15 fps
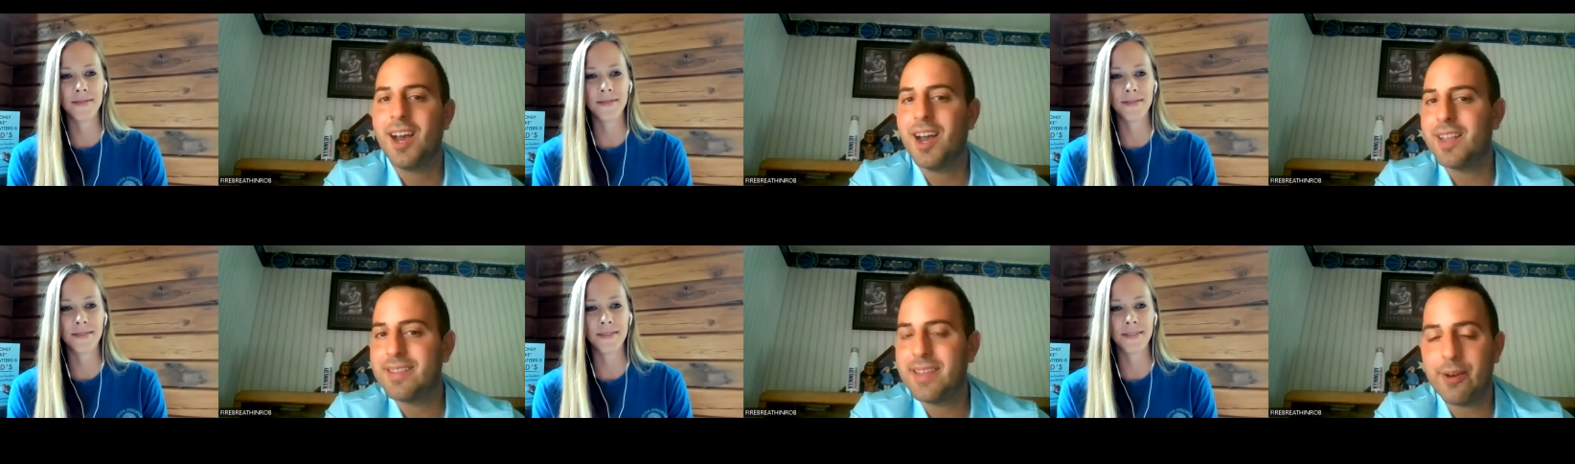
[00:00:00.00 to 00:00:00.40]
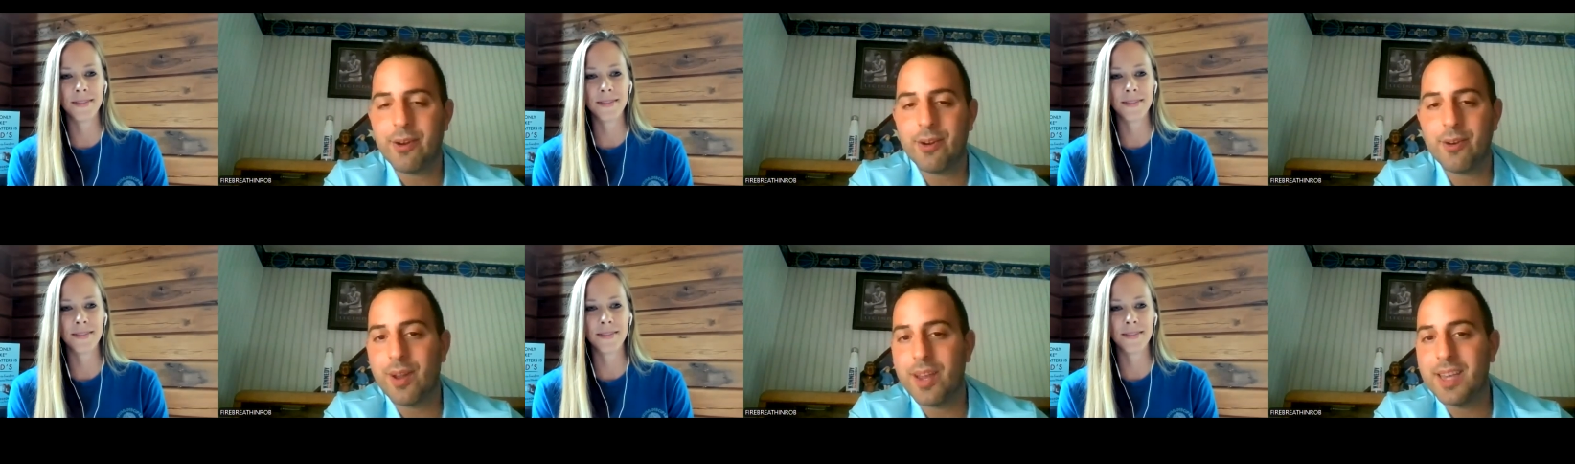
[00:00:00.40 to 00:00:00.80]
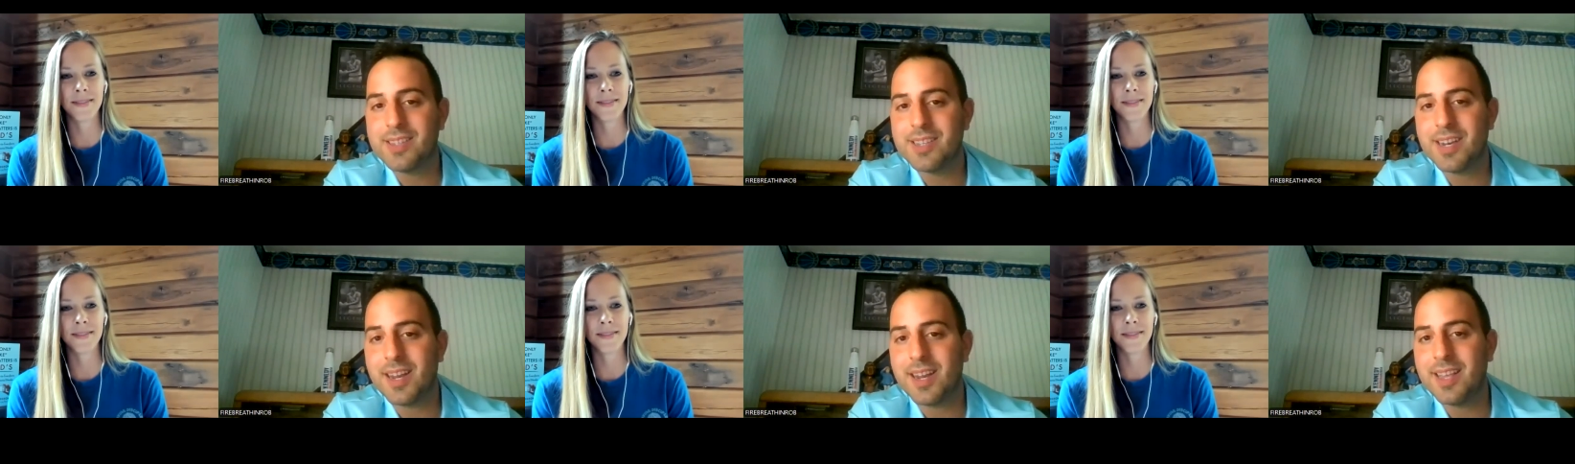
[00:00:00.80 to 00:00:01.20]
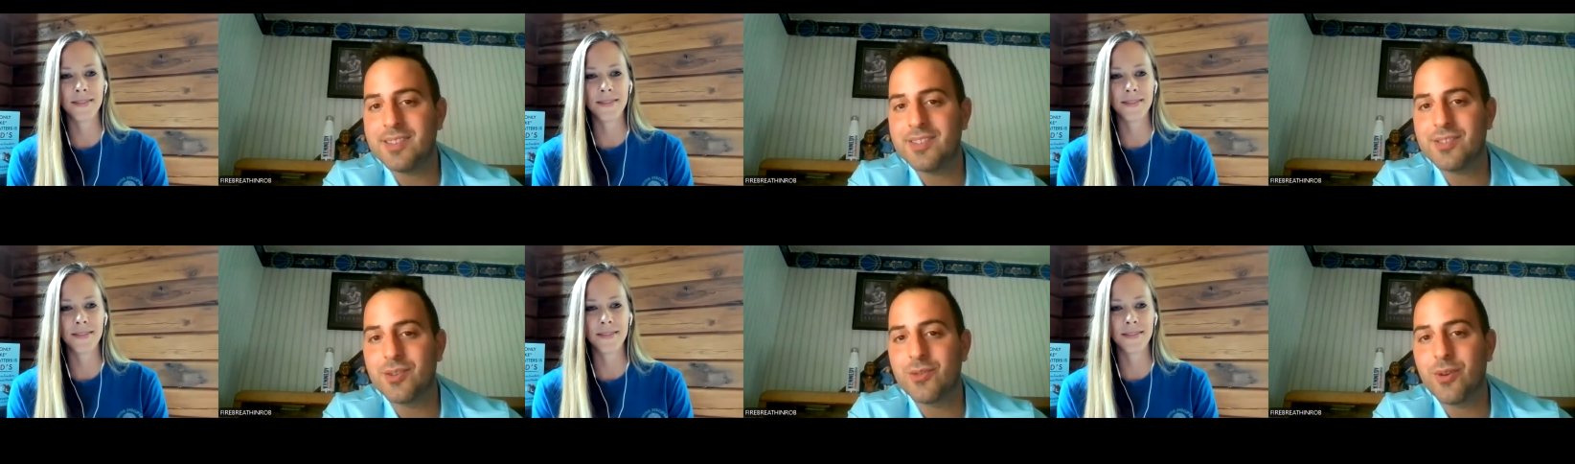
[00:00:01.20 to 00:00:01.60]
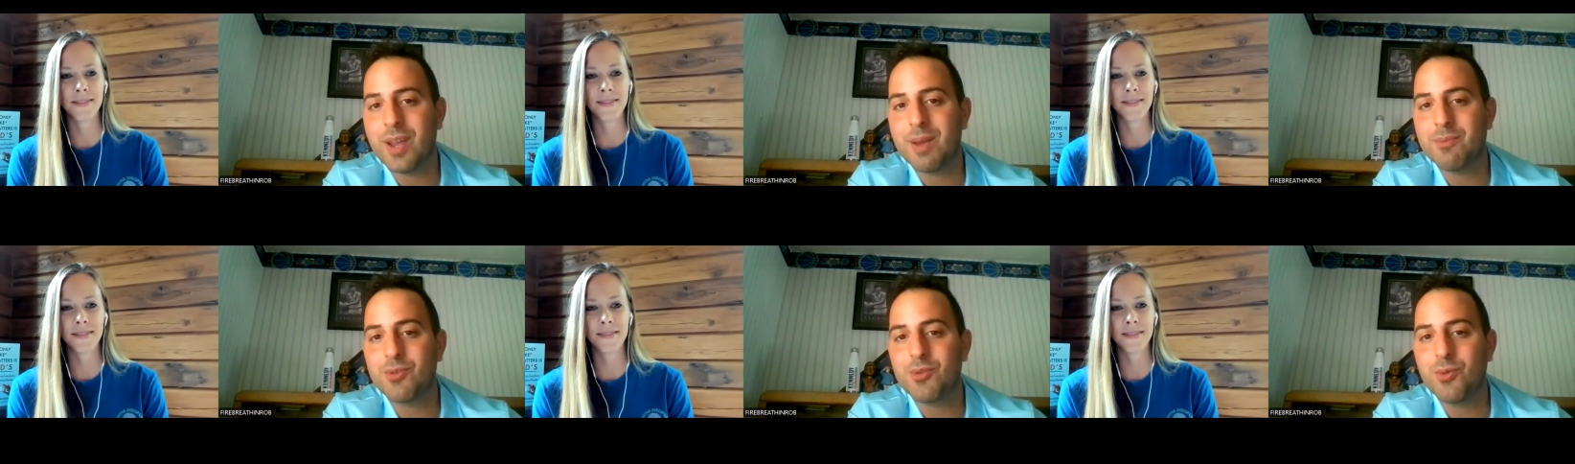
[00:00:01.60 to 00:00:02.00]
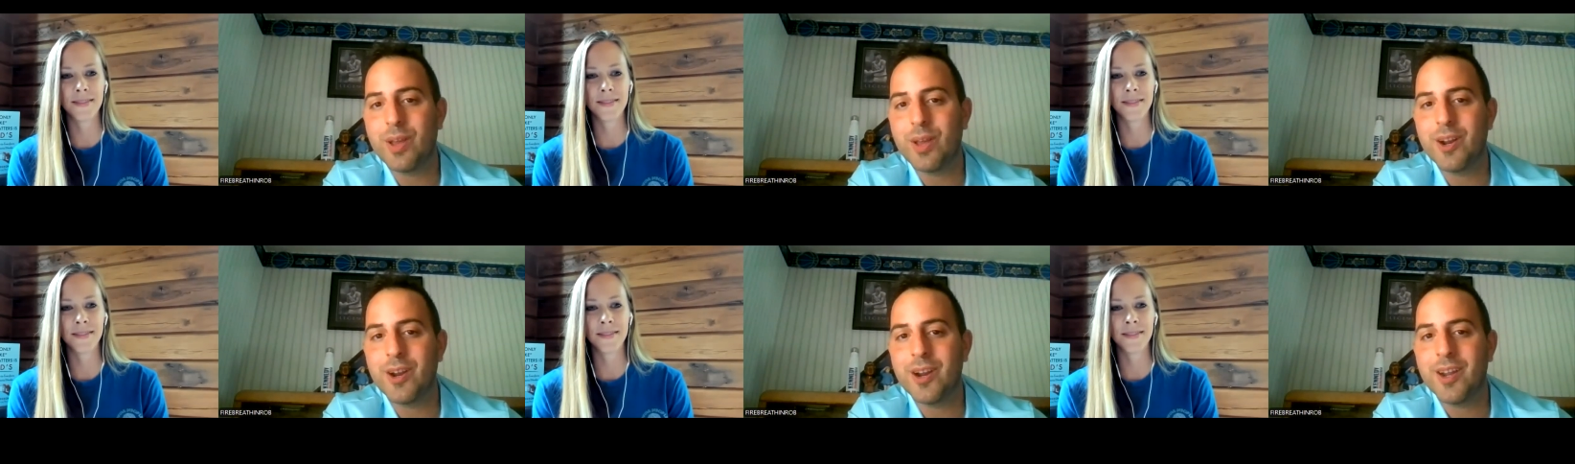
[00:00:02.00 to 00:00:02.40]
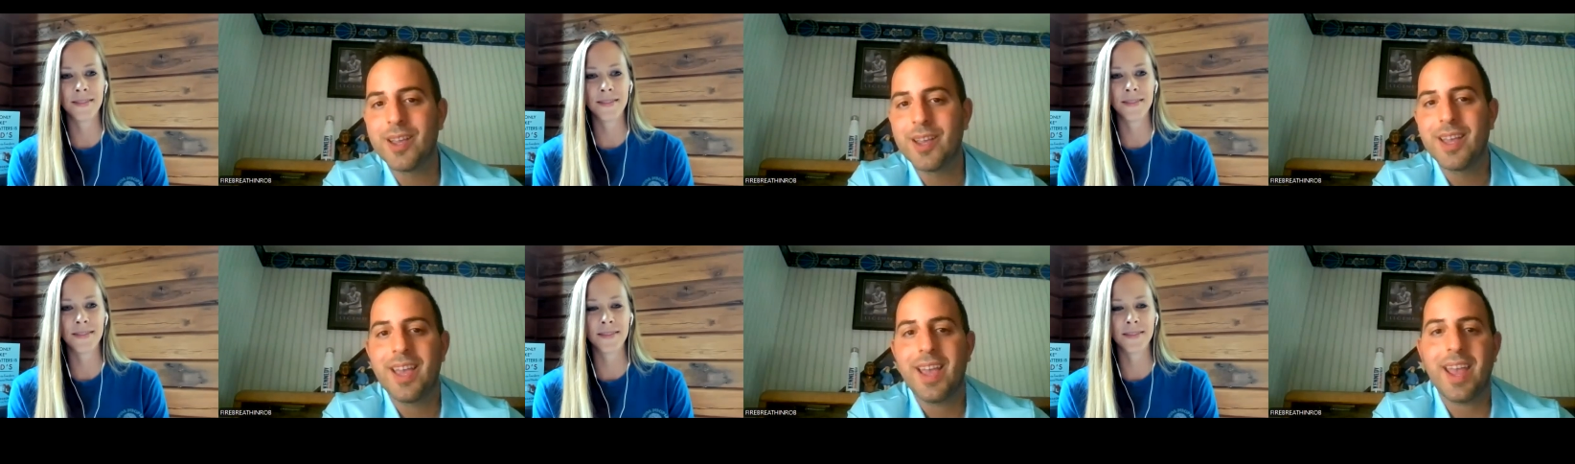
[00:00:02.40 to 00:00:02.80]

Speaker 1: uh, Teryn Gregson on Instagram, Twitter,